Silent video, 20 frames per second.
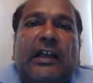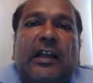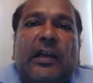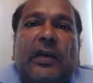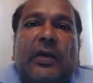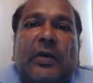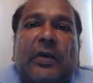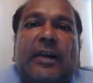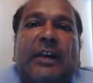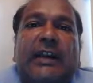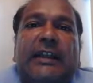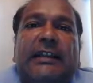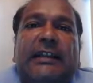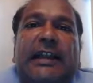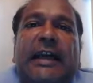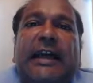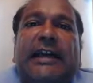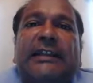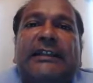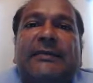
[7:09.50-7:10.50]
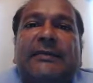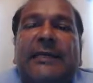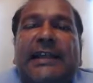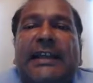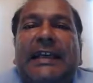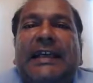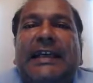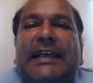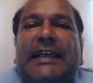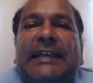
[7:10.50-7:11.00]
What it does
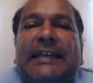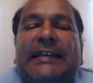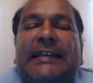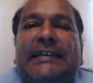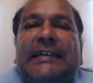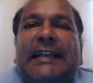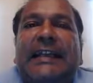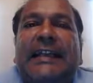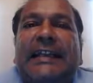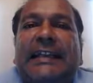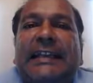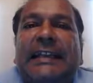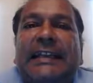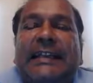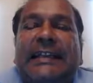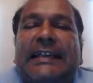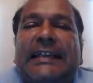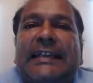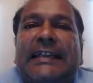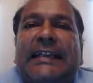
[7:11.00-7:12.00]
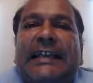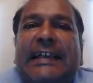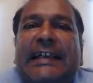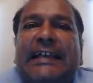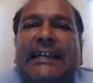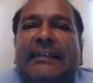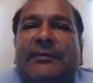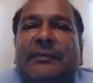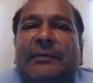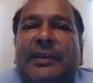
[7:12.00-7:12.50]
mean is that it
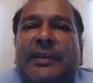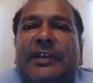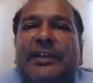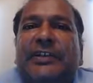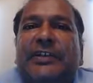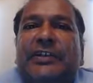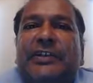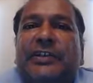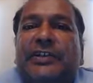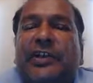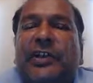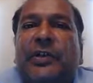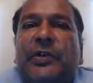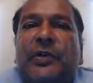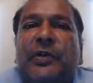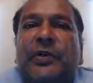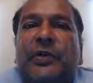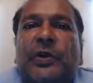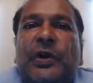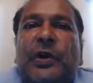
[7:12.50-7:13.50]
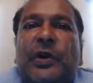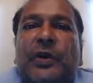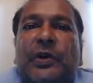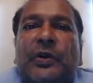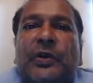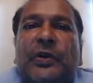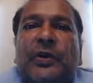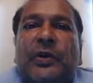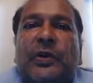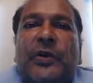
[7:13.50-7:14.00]
has been shown
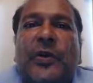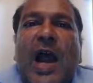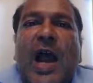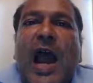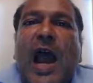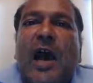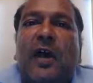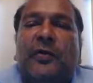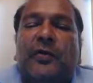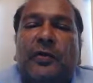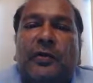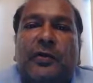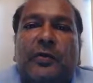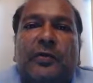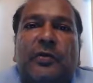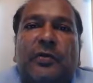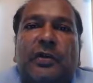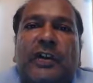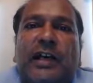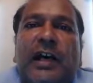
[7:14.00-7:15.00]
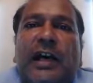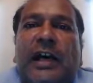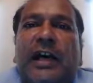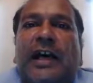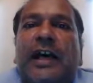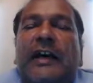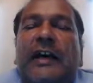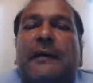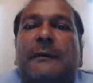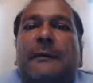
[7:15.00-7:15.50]
throughout
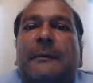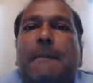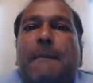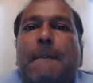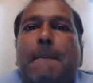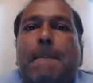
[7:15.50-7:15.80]
time